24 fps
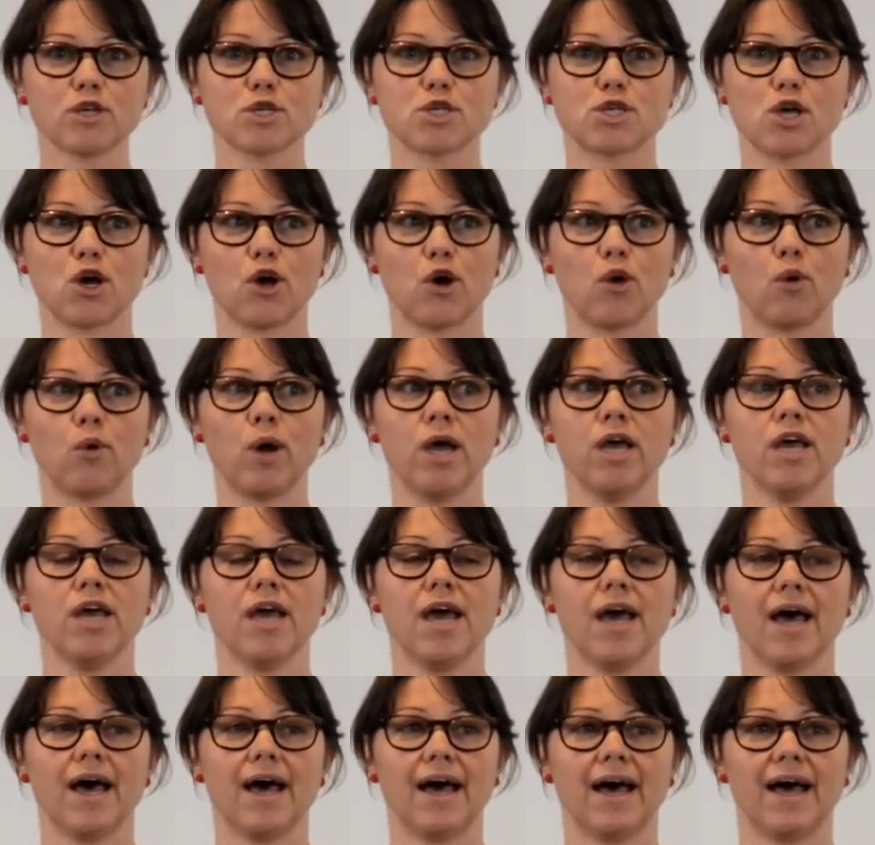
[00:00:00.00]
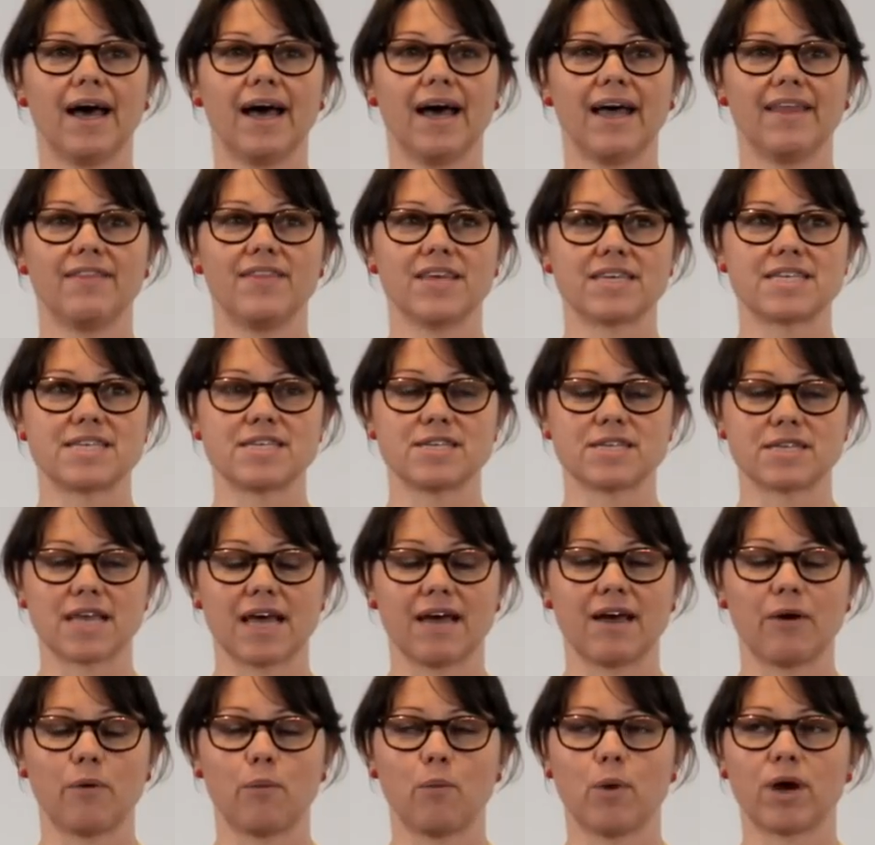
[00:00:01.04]
So this is
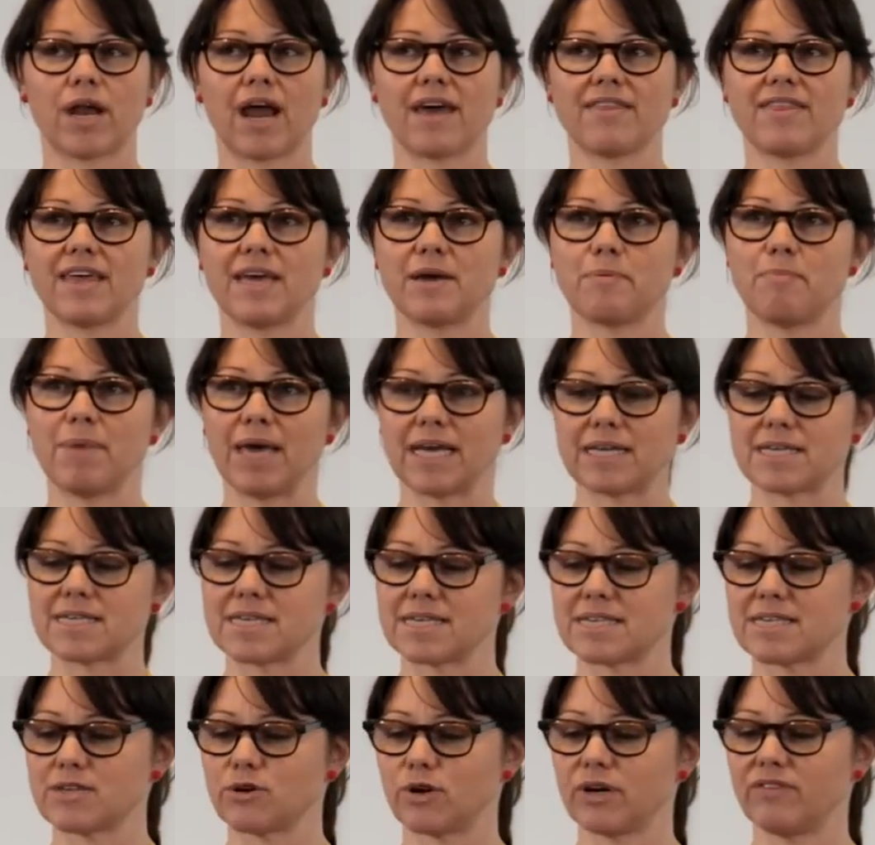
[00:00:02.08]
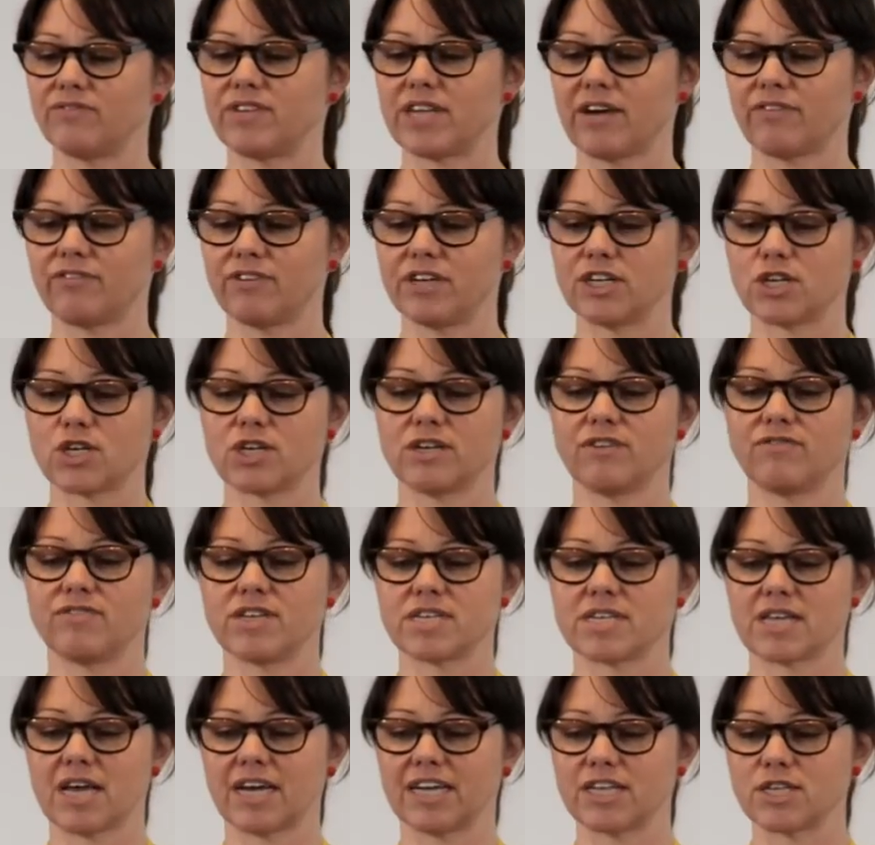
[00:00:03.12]
what I think makes this sort of definition of
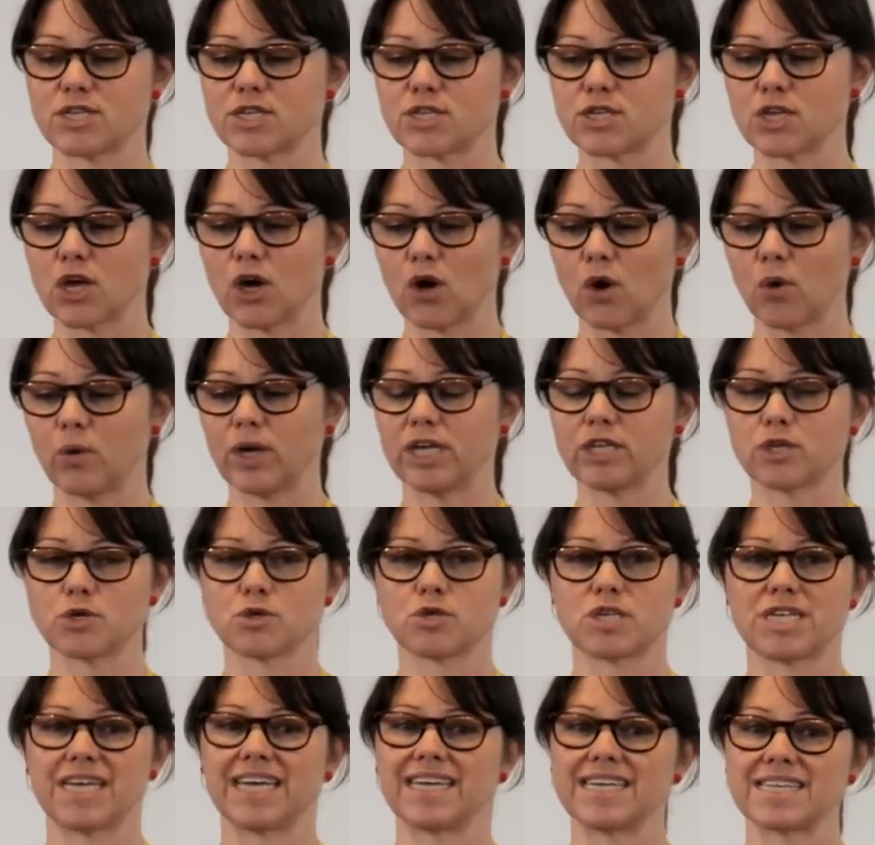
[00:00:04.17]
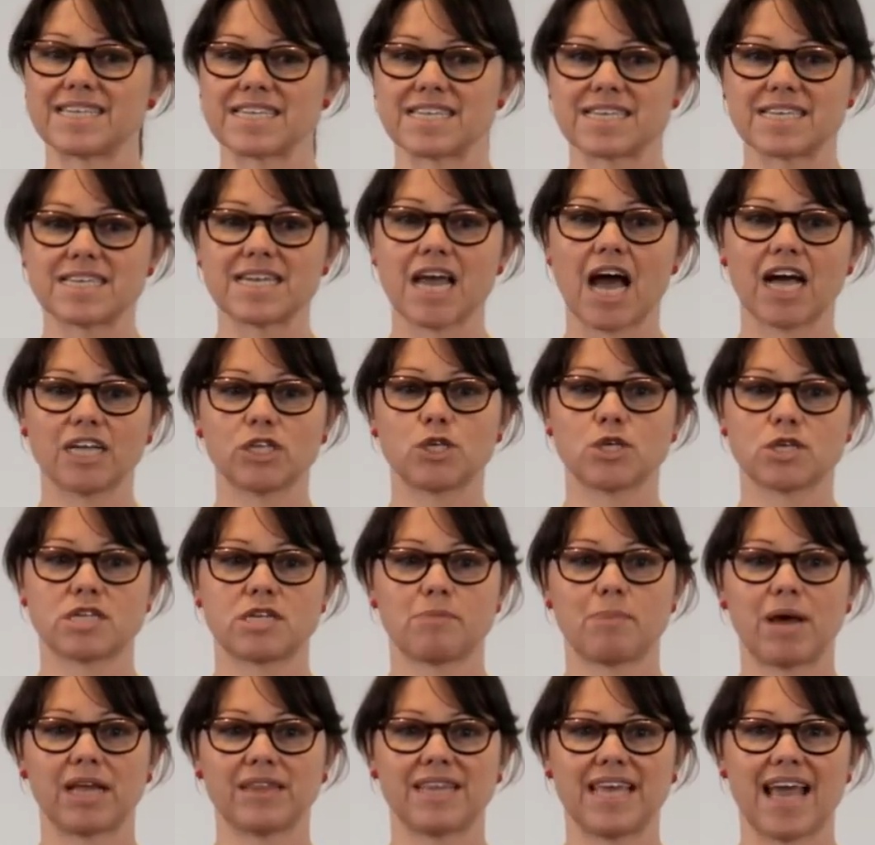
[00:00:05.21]
design so interesting, is it's not
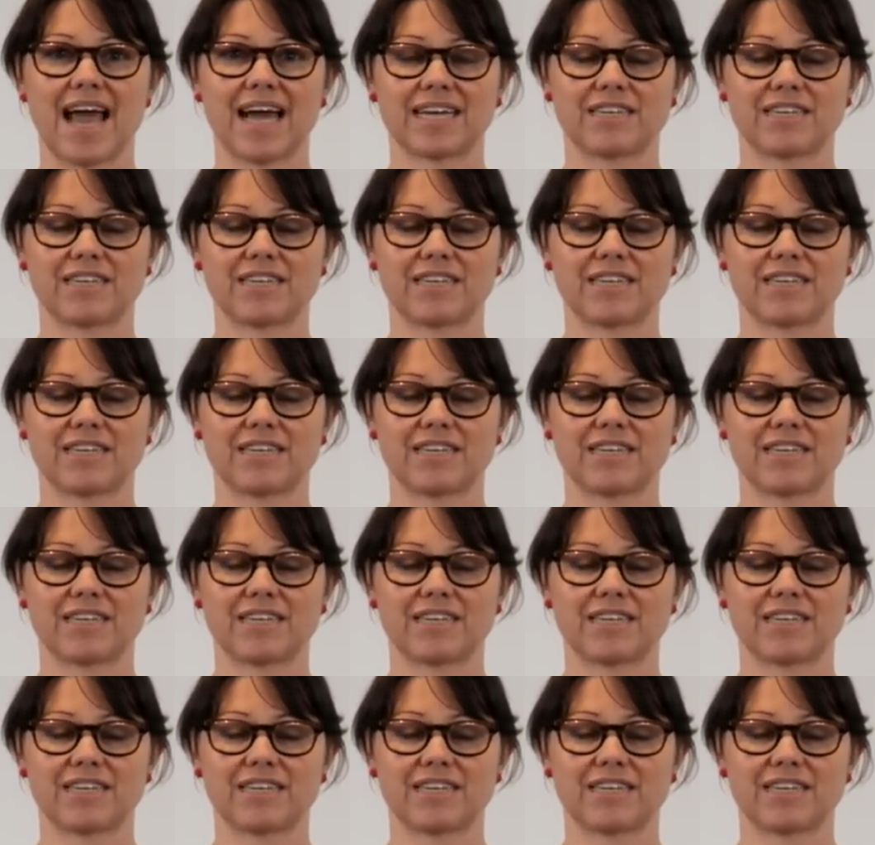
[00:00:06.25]
just about the